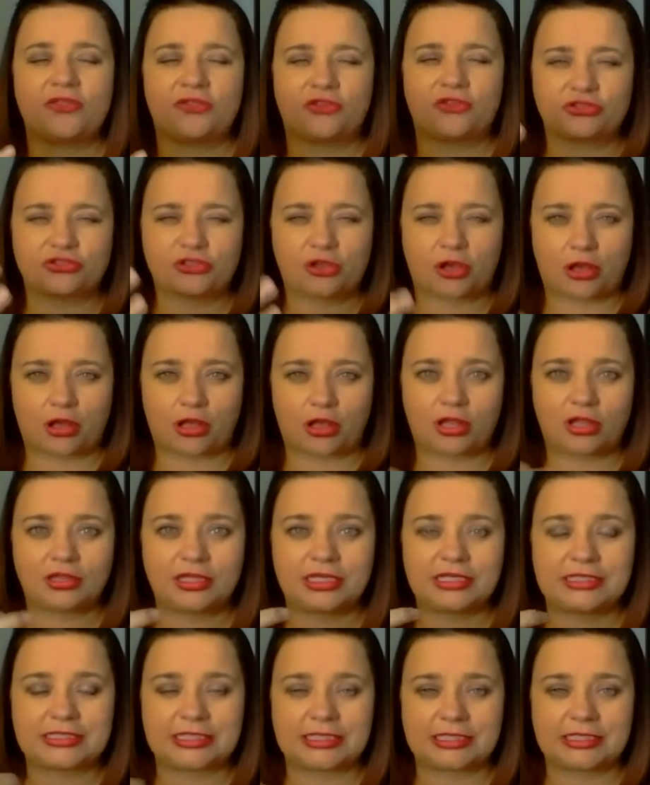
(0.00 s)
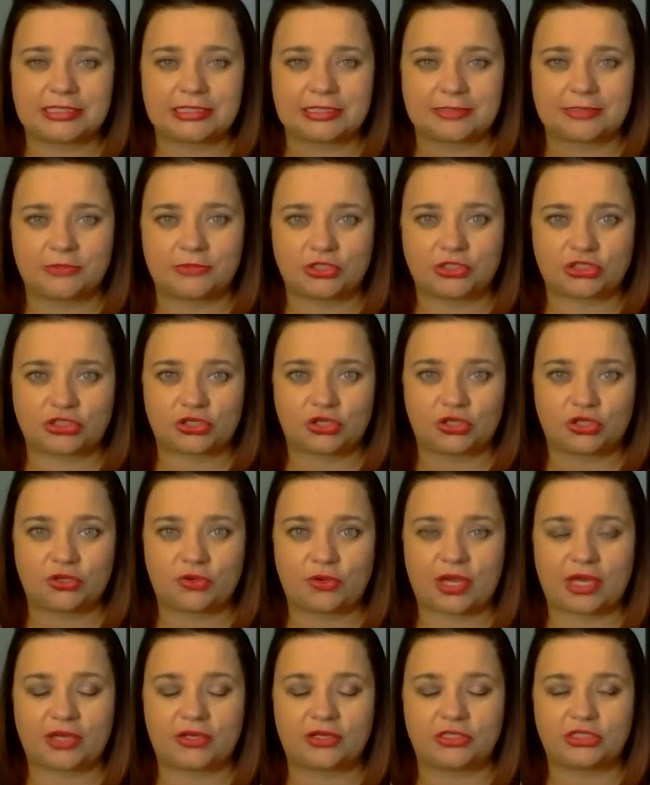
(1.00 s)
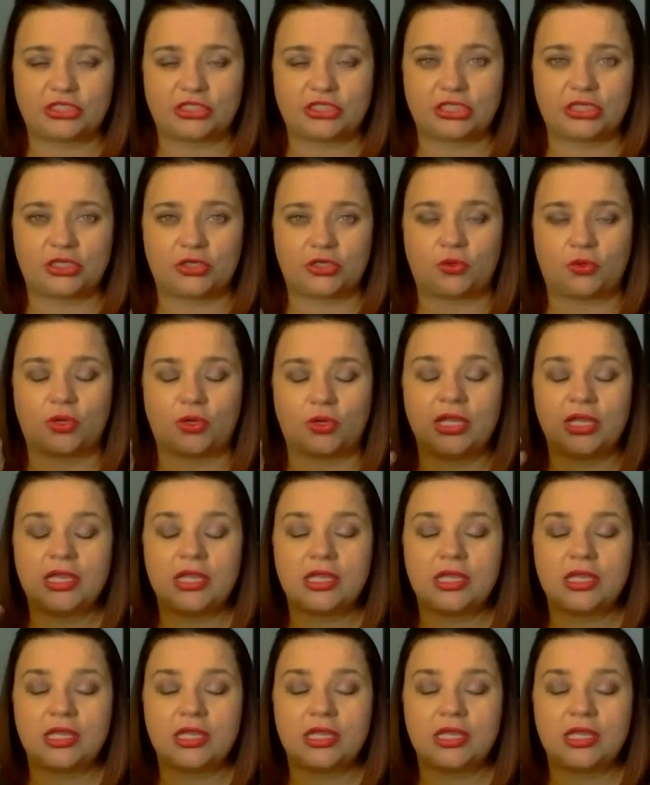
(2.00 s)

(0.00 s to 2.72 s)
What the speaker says: There's all these things I'm going to show you how to do